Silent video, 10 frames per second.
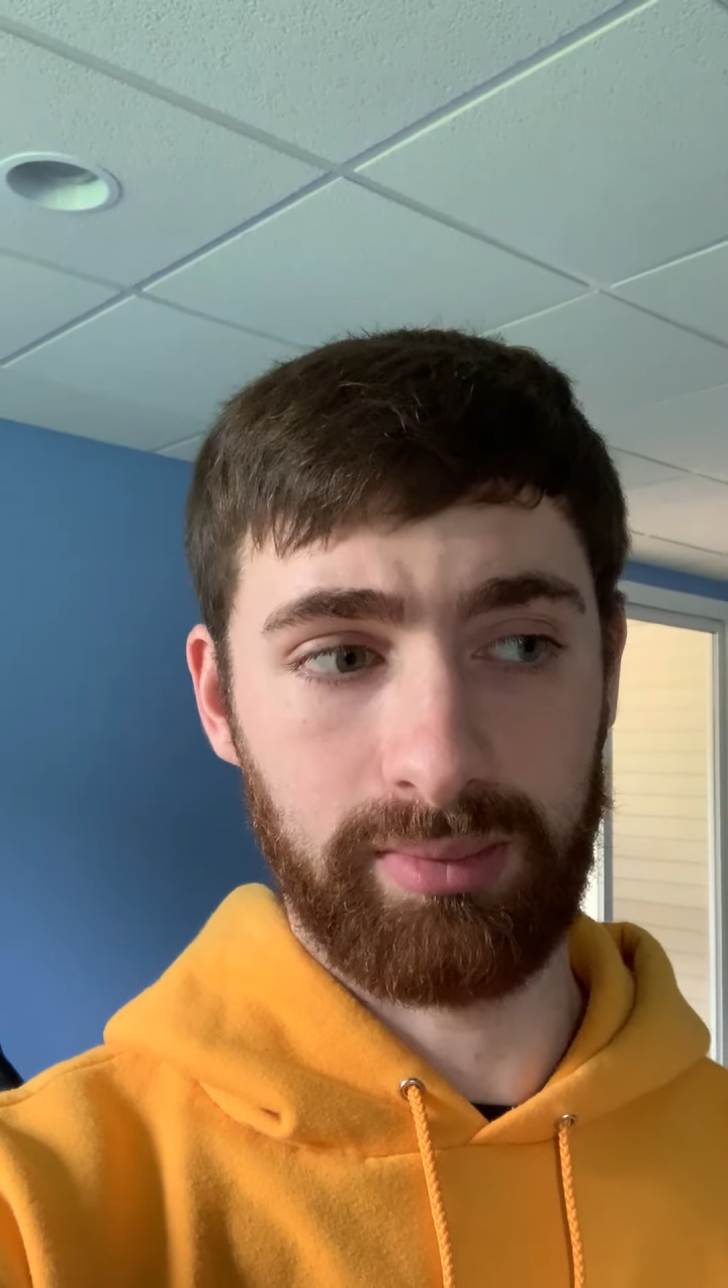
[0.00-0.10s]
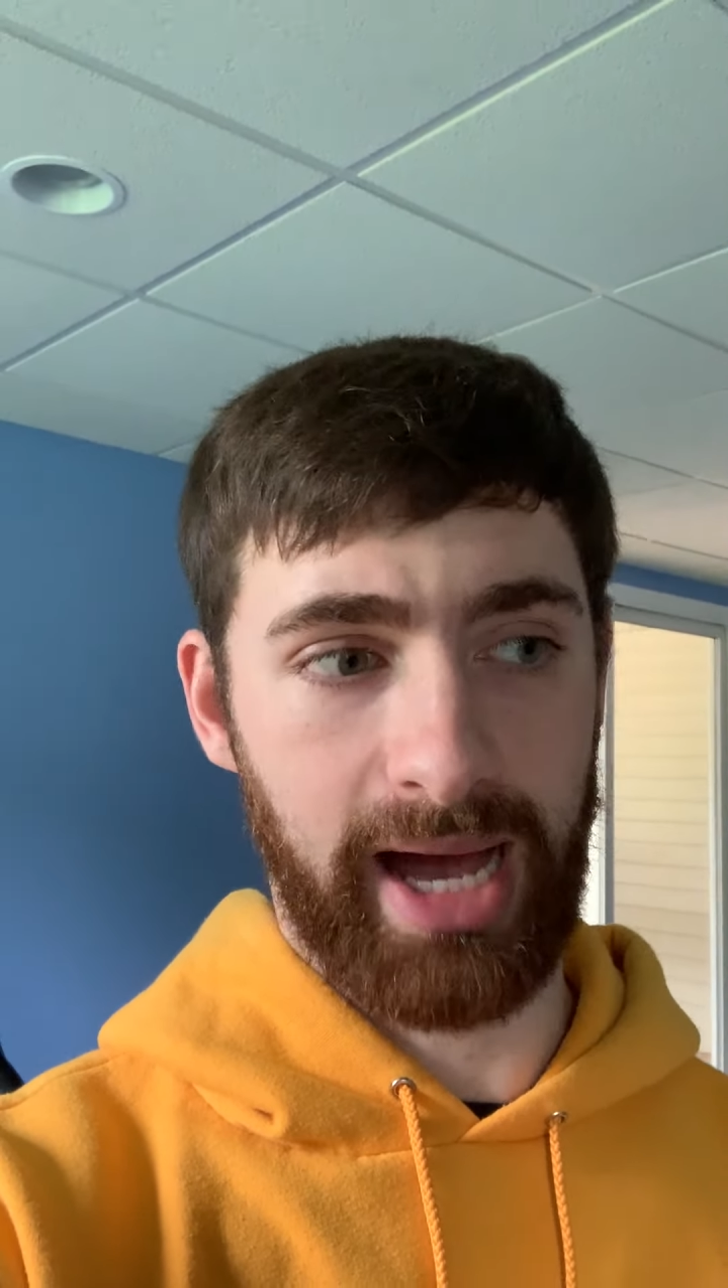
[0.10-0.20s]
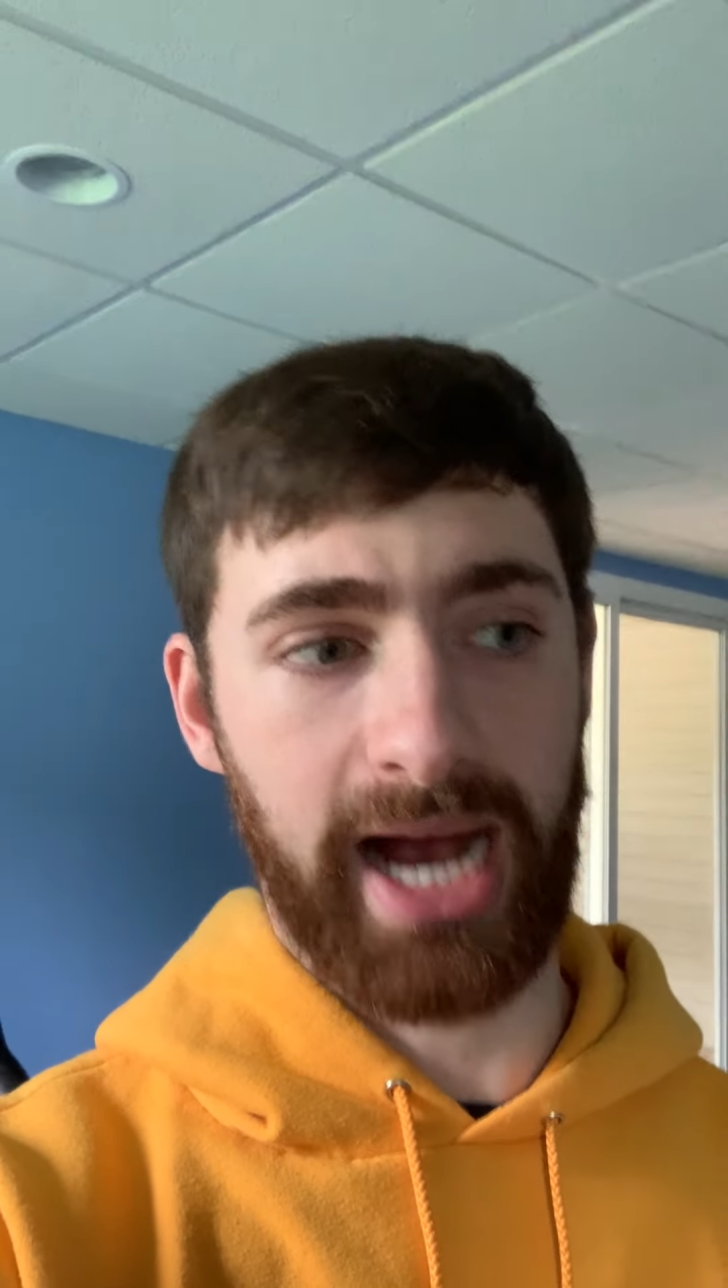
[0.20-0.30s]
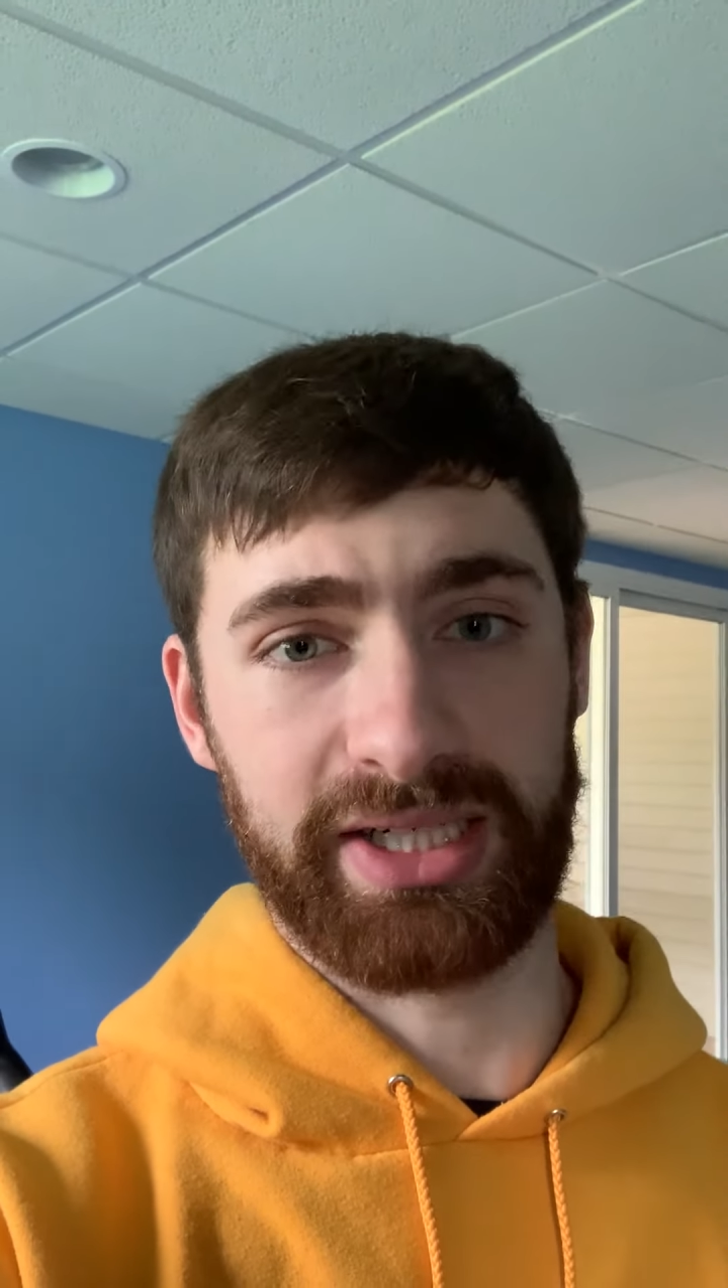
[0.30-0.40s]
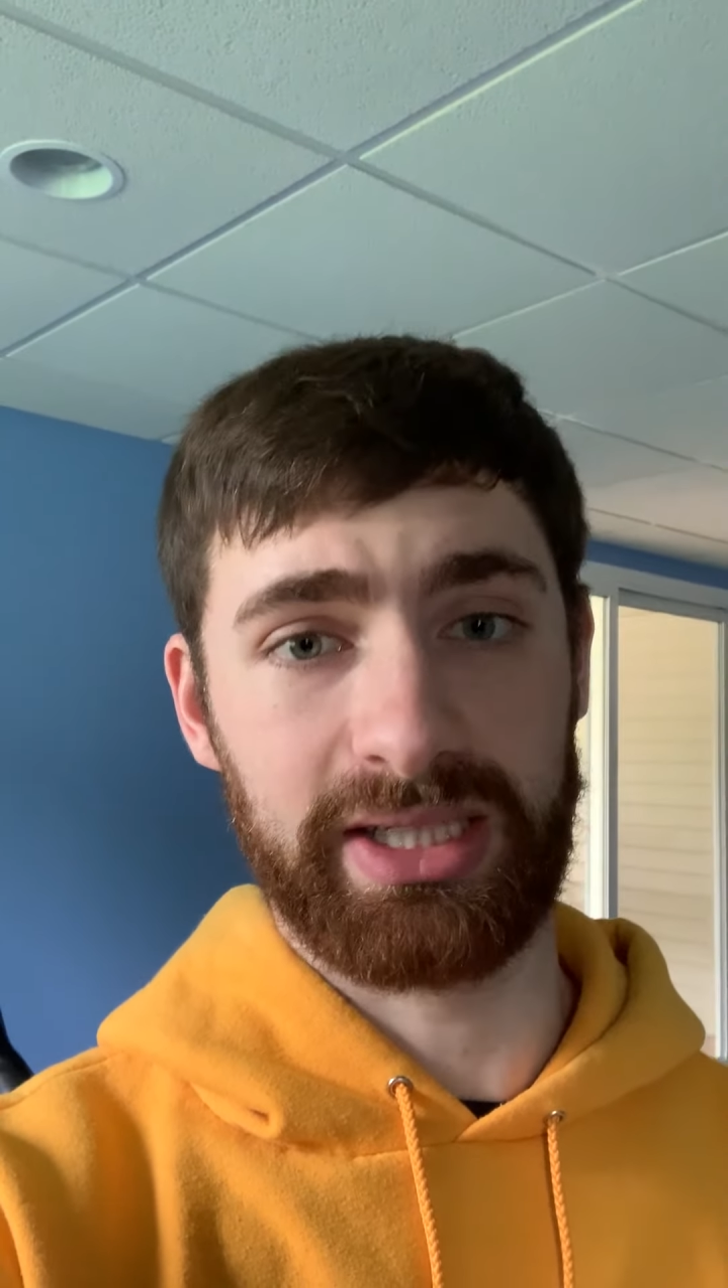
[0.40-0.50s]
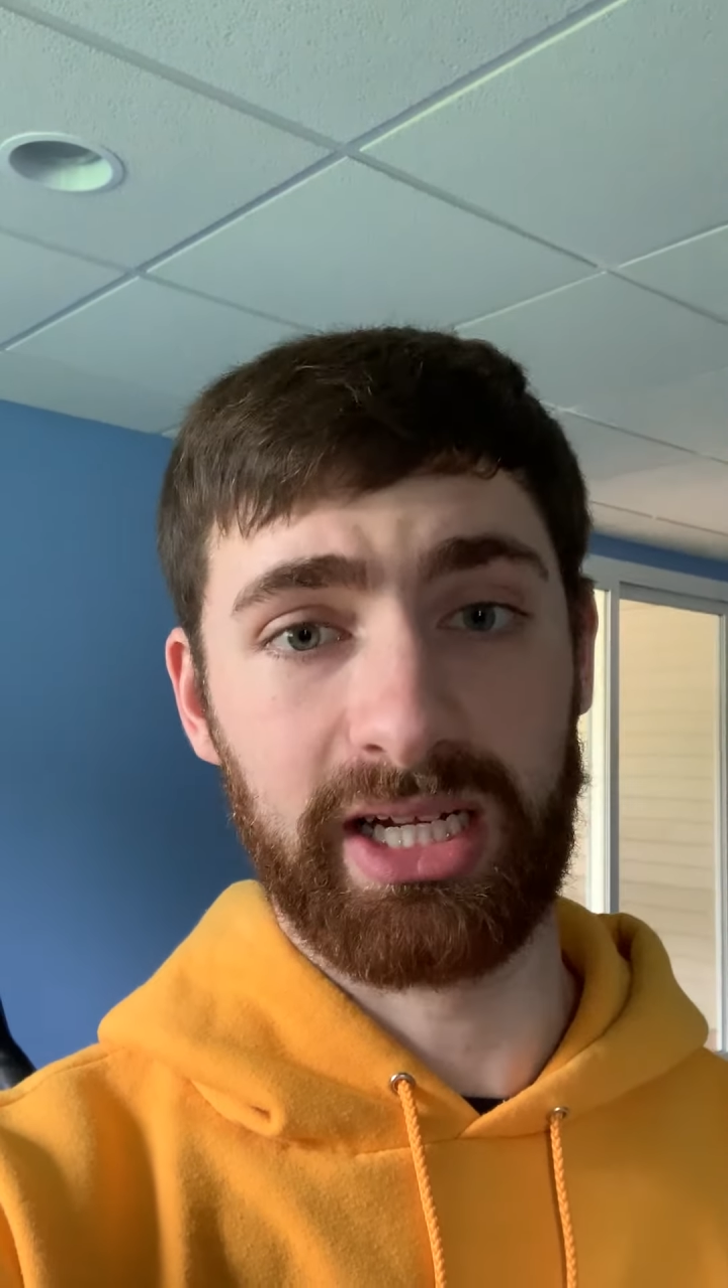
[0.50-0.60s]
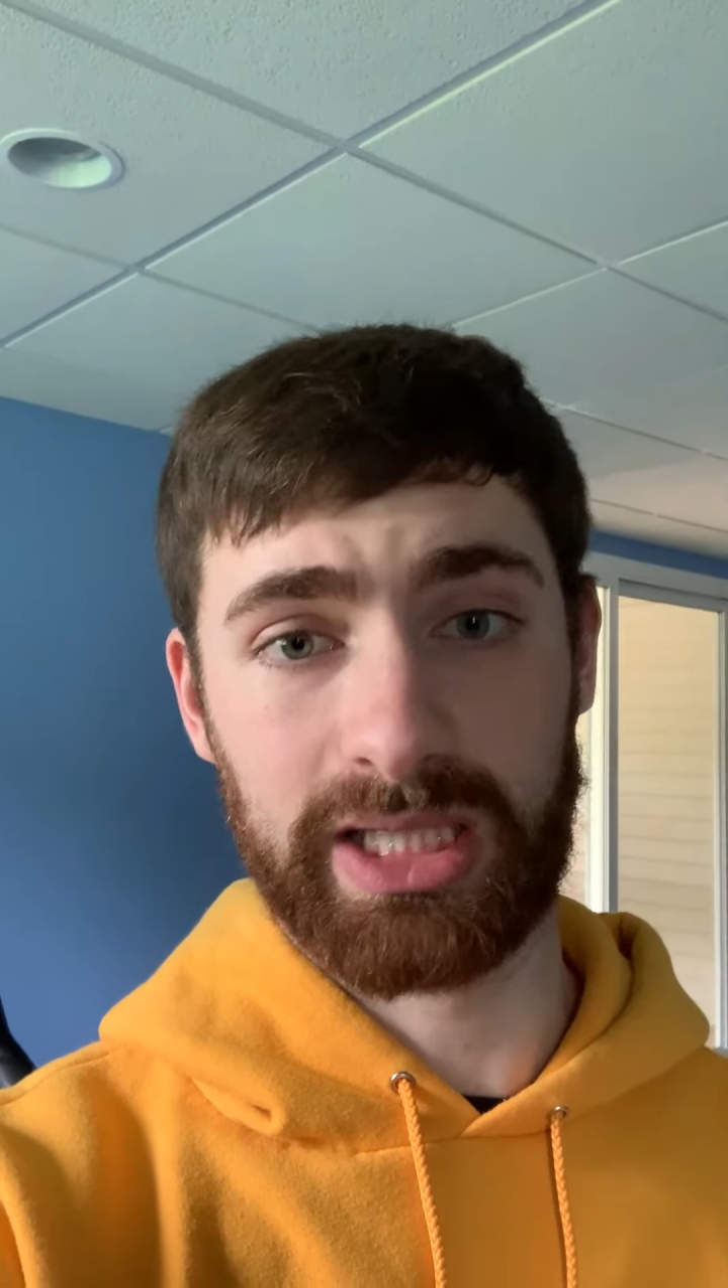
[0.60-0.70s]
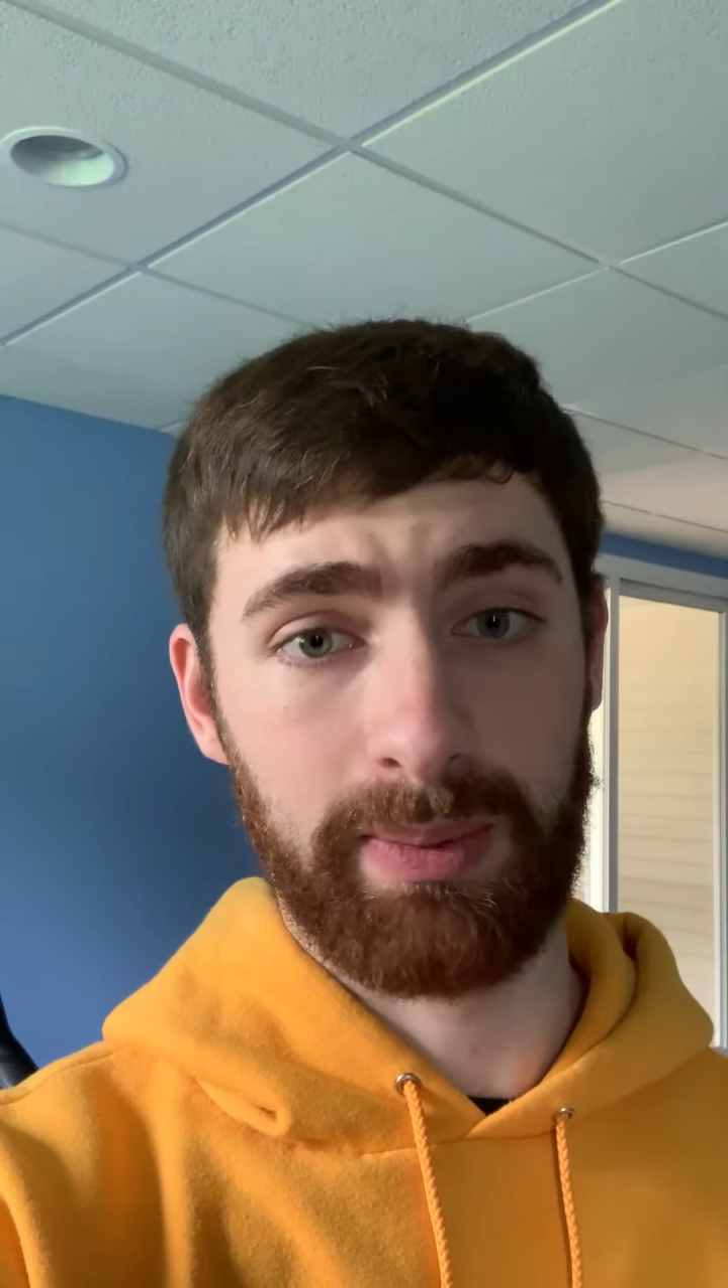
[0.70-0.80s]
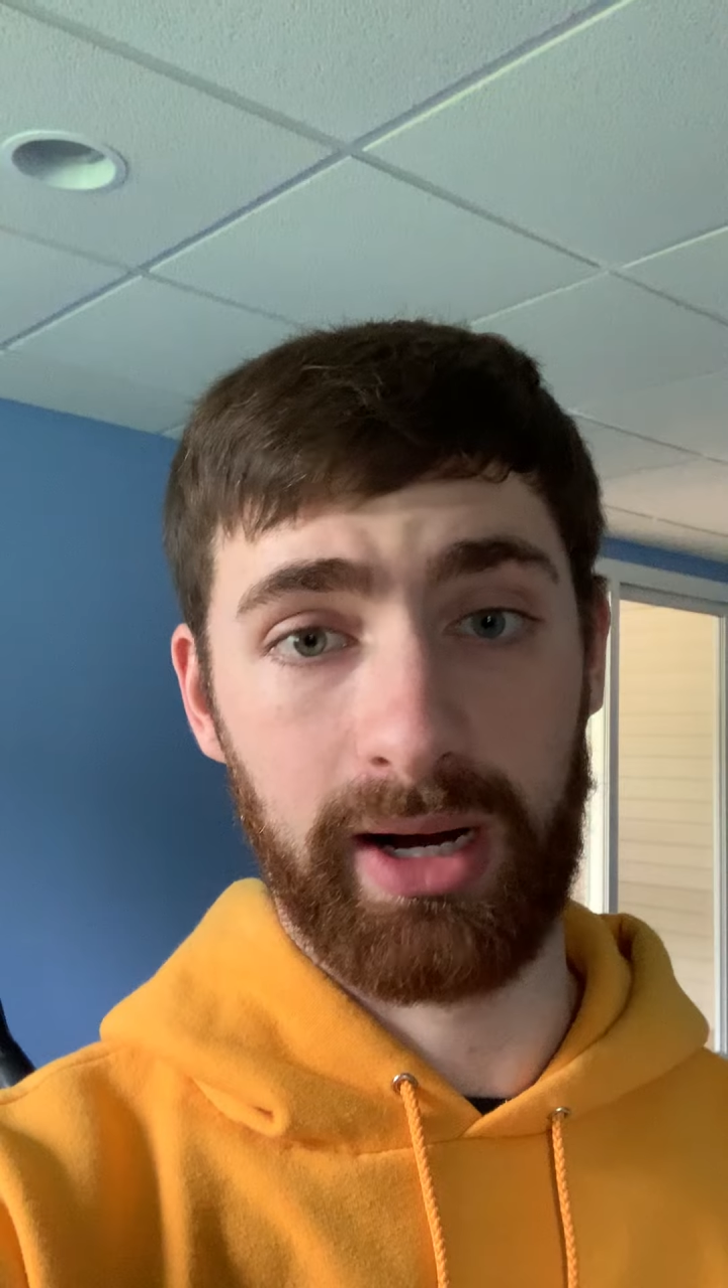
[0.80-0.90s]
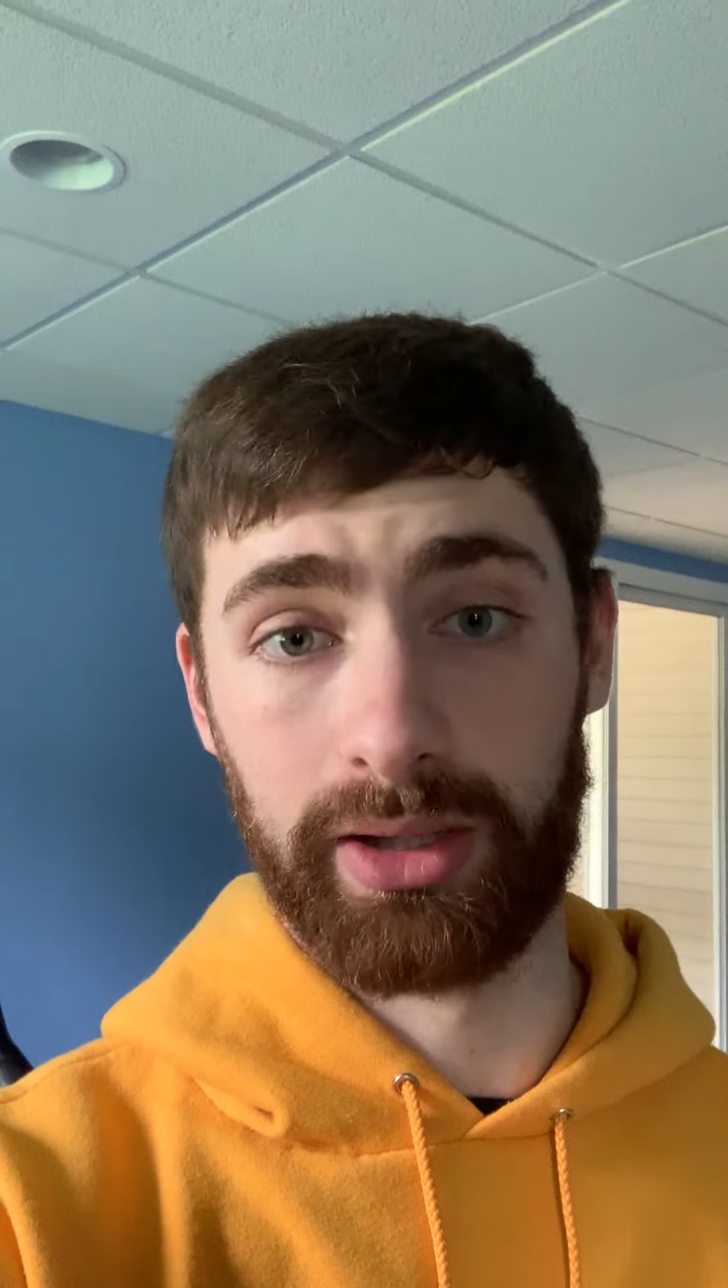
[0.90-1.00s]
actually get a spot